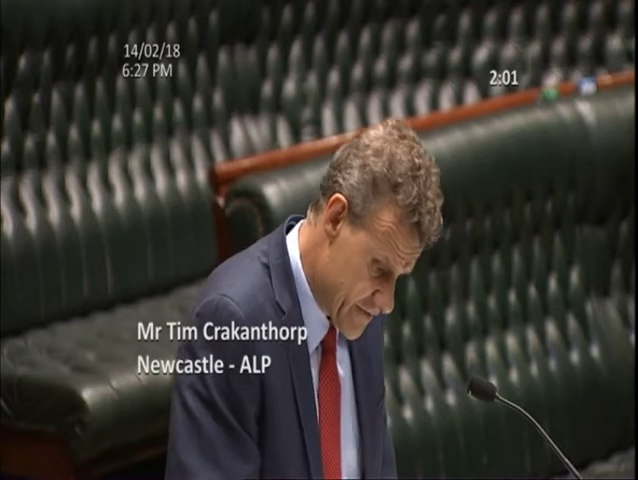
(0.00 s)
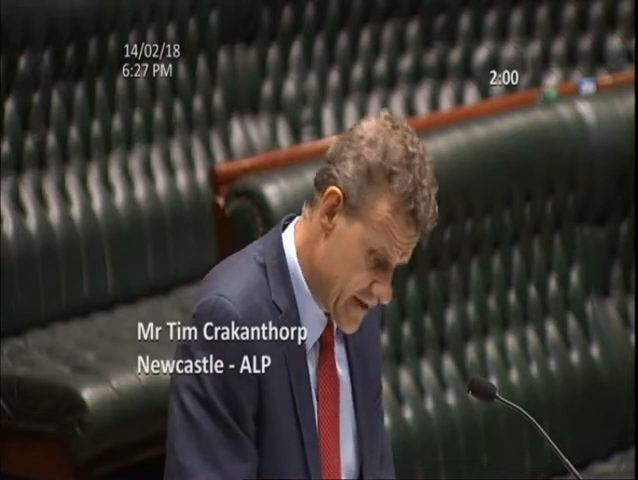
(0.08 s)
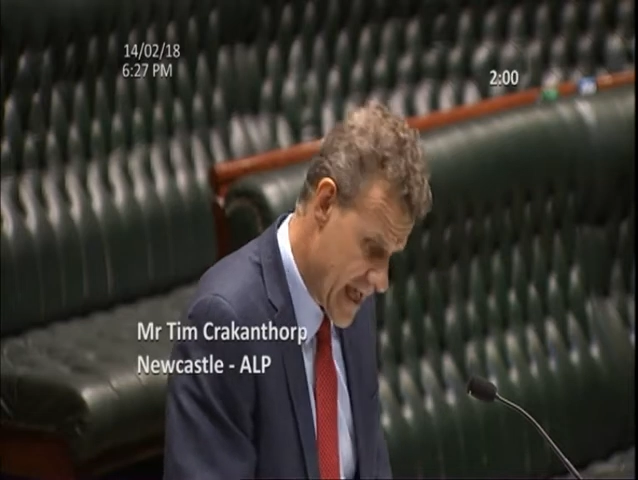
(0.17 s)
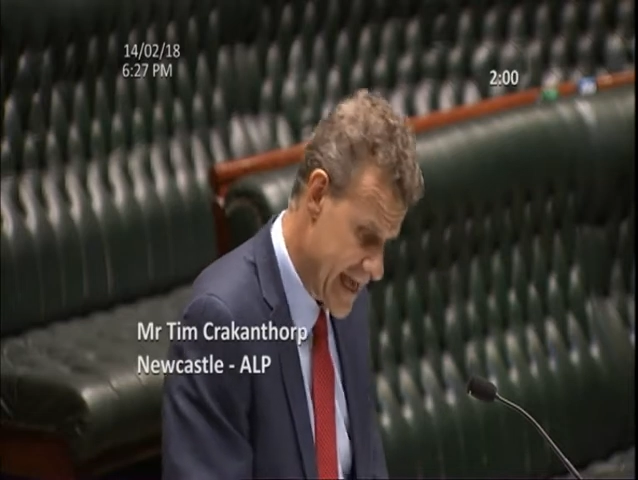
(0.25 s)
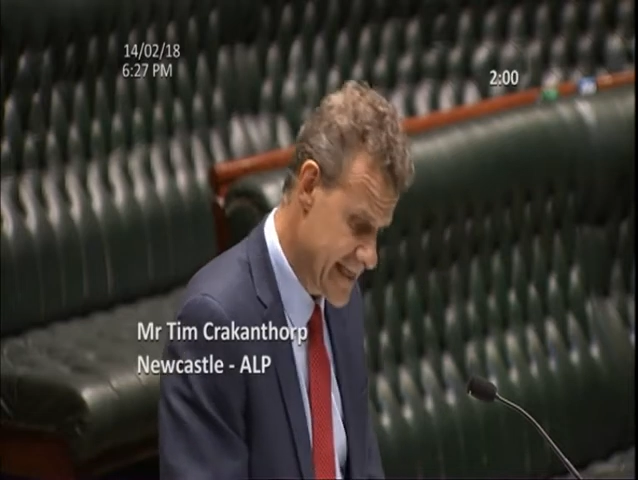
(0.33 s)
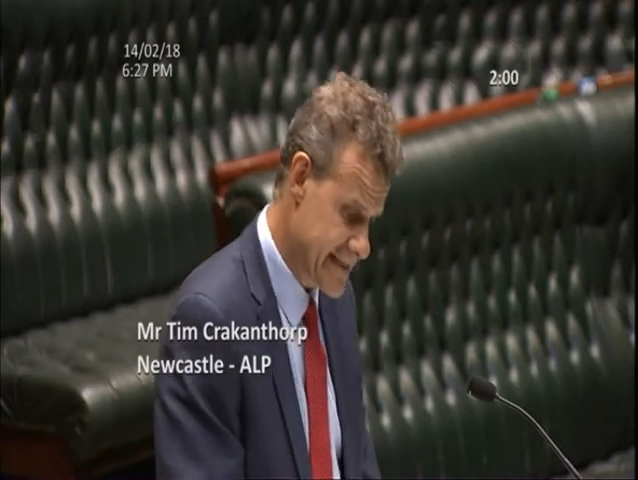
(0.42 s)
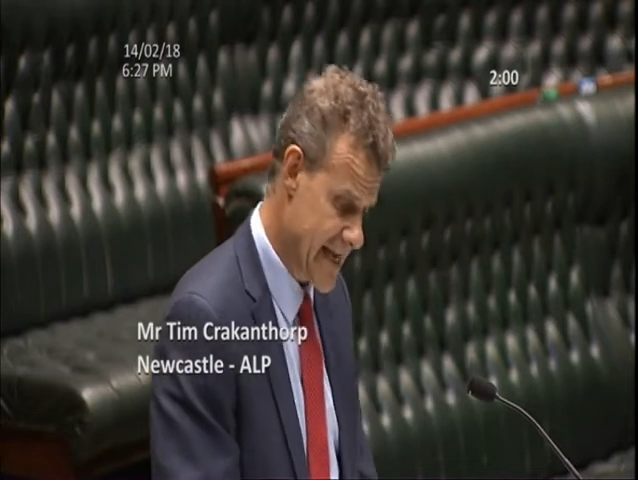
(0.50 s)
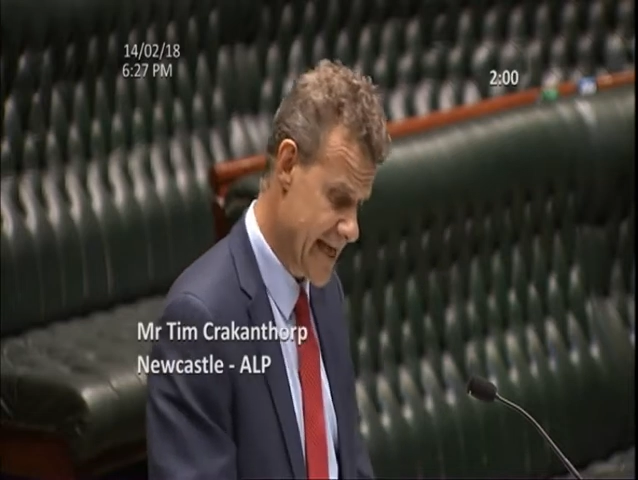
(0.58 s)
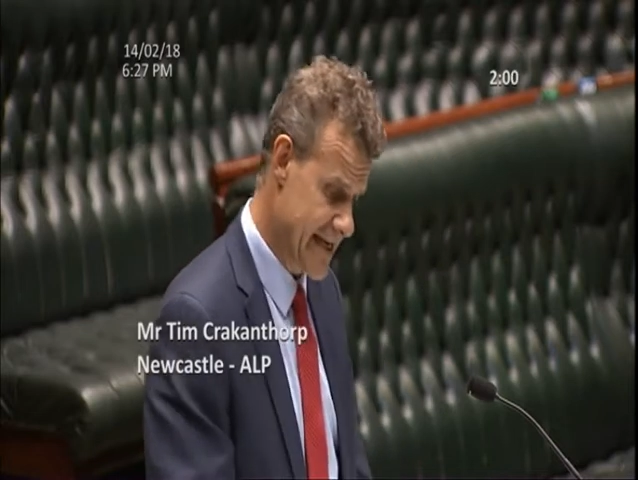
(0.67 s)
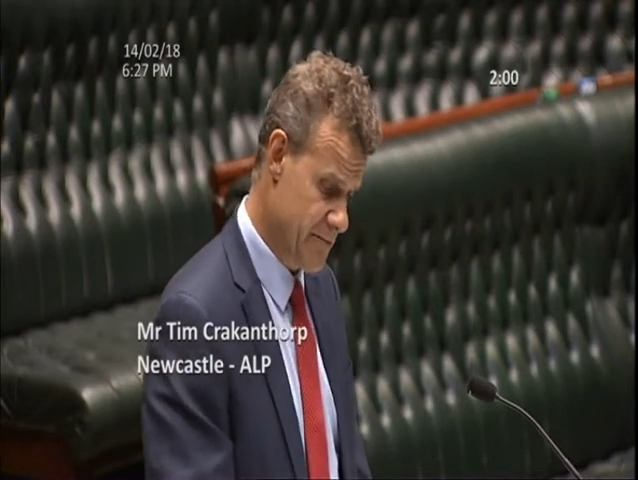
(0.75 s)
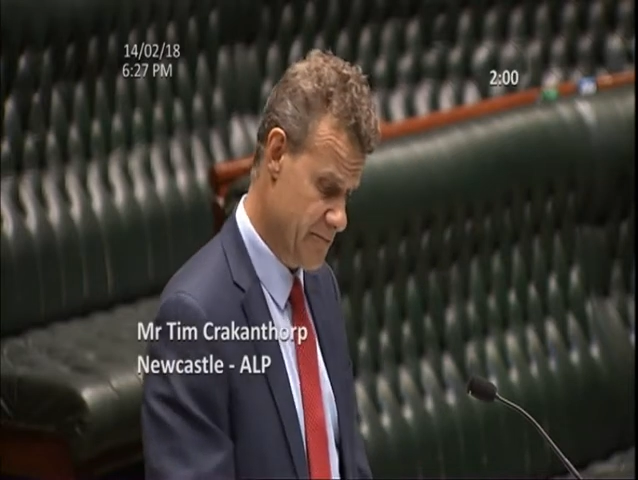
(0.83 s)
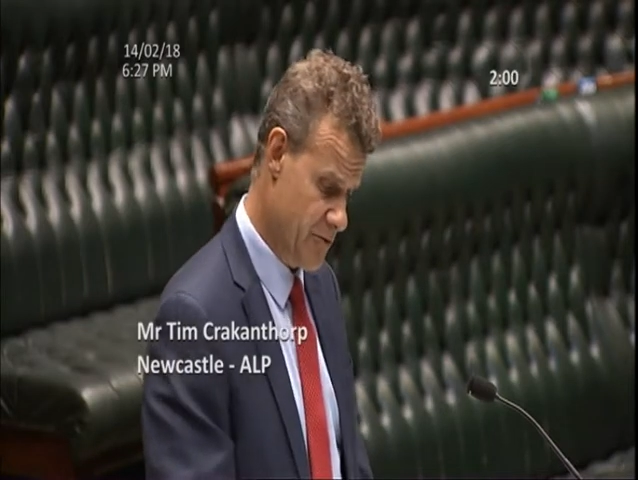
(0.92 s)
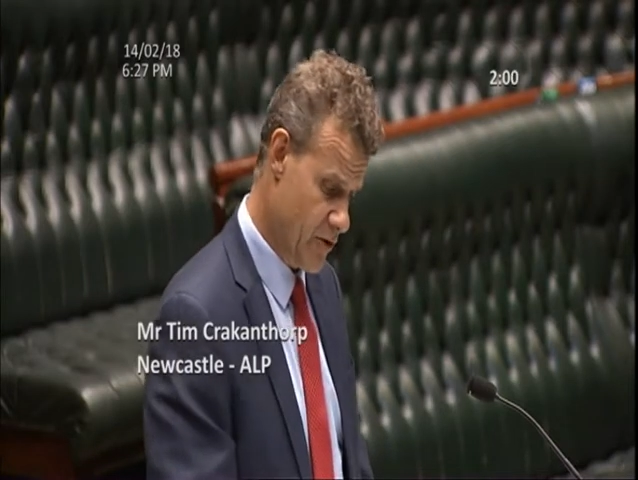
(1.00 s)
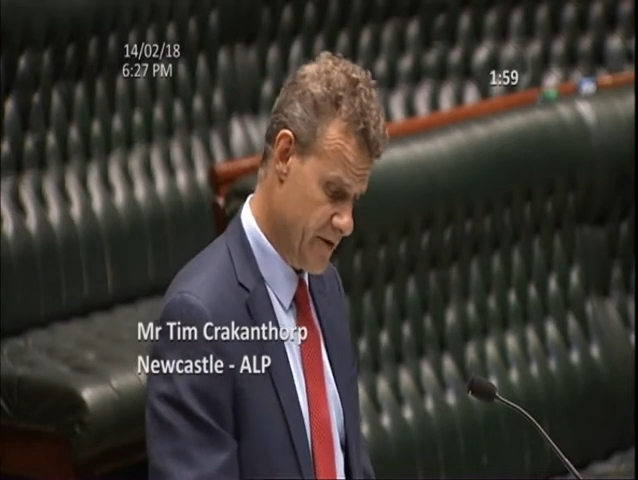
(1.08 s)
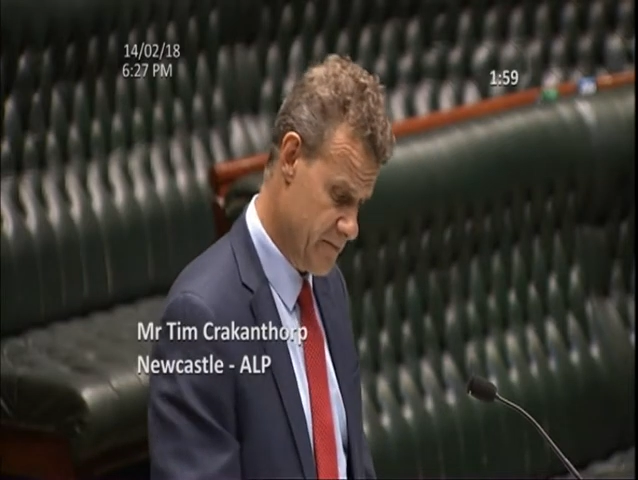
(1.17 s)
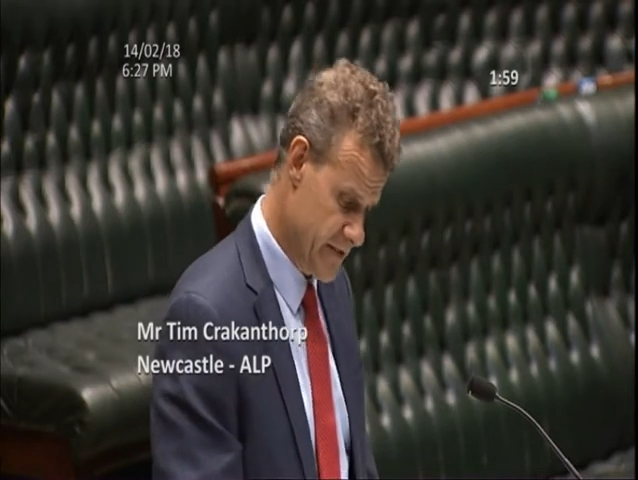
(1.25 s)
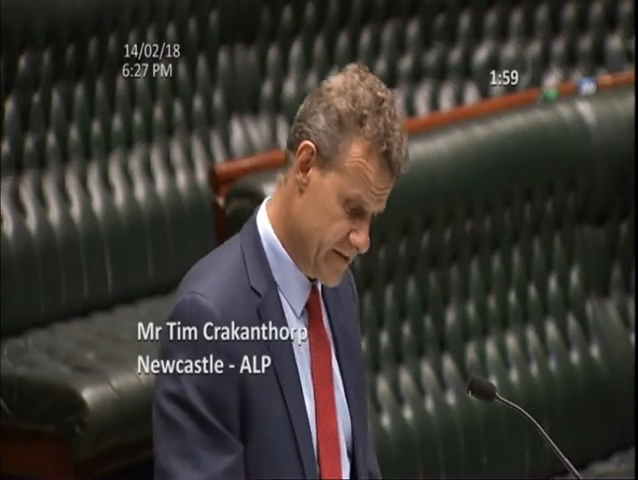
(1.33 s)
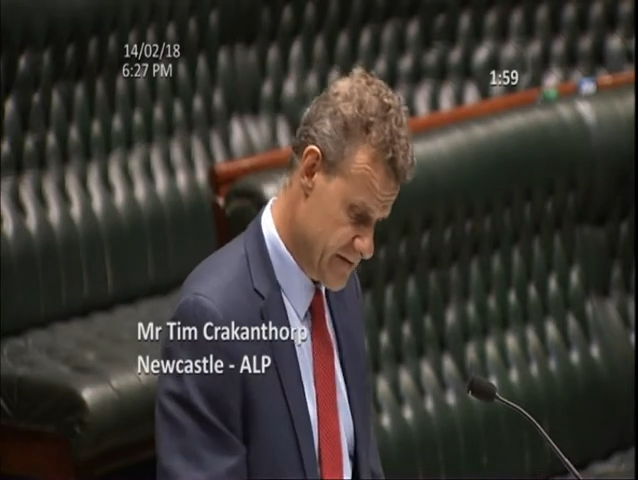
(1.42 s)
for an 8 a.m.
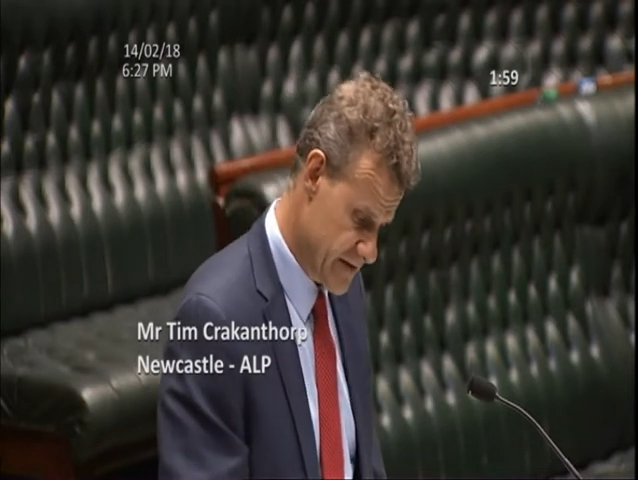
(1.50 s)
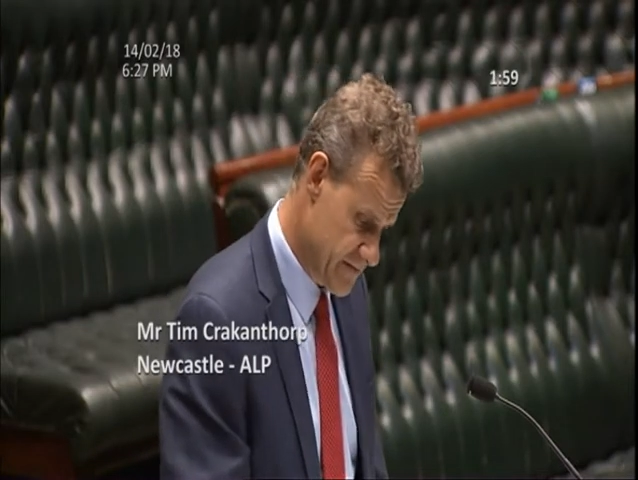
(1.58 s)
appointment,